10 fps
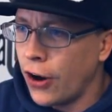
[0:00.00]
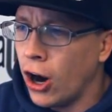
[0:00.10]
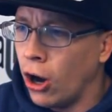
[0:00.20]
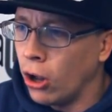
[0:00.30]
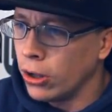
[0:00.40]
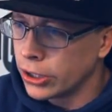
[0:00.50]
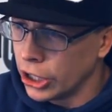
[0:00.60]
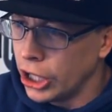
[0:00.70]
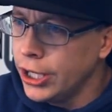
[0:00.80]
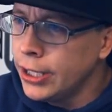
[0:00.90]
Fall.
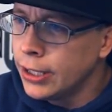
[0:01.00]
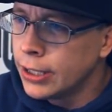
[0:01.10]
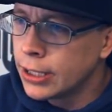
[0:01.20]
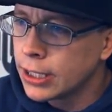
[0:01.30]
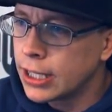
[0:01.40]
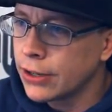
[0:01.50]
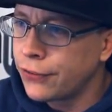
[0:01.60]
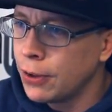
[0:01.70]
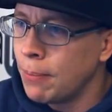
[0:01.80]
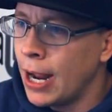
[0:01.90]
Good.
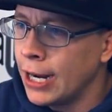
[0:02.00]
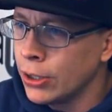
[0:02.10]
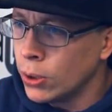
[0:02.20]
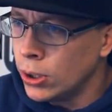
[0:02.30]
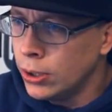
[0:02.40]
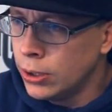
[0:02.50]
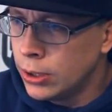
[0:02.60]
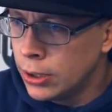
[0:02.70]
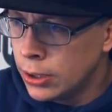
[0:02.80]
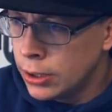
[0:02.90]
Kickflip manual.
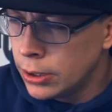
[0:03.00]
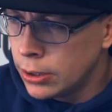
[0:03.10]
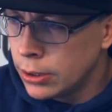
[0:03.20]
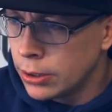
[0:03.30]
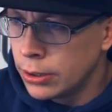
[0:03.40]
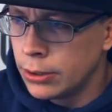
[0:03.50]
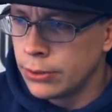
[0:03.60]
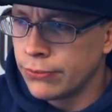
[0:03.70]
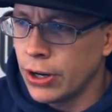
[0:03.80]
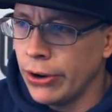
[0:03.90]

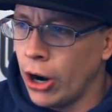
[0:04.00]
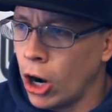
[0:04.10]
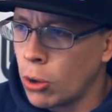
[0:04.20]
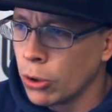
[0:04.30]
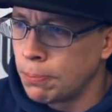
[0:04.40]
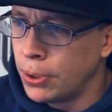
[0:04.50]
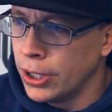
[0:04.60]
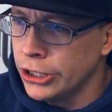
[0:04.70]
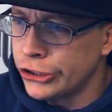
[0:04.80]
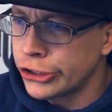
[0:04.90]
Very awkward
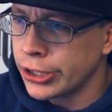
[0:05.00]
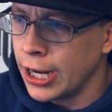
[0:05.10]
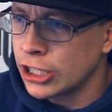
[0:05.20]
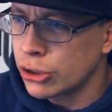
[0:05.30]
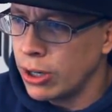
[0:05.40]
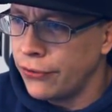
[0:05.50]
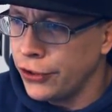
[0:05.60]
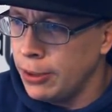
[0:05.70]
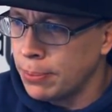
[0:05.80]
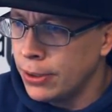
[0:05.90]
push. Nice tray
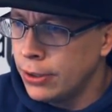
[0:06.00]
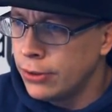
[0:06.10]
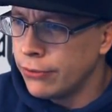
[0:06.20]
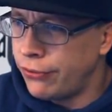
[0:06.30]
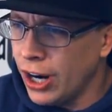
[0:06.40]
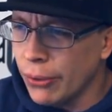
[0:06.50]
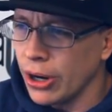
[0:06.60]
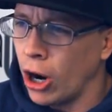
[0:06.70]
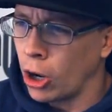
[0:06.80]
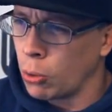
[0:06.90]
flip.
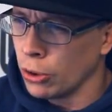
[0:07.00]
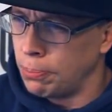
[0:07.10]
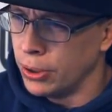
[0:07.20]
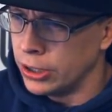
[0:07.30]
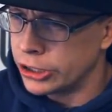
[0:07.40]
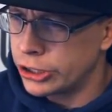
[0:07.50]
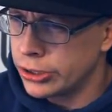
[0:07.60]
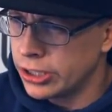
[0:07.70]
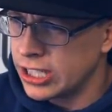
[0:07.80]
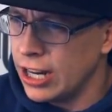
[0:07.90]
Very awkward push.
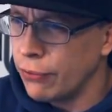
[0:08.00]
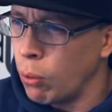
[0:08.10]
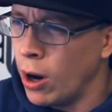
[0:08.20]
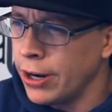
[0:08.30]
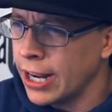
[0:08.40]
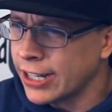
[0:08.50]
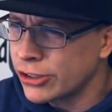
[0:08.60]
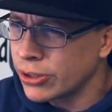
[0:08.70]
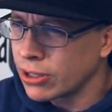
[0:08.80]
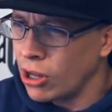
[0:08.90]
Does he have one extra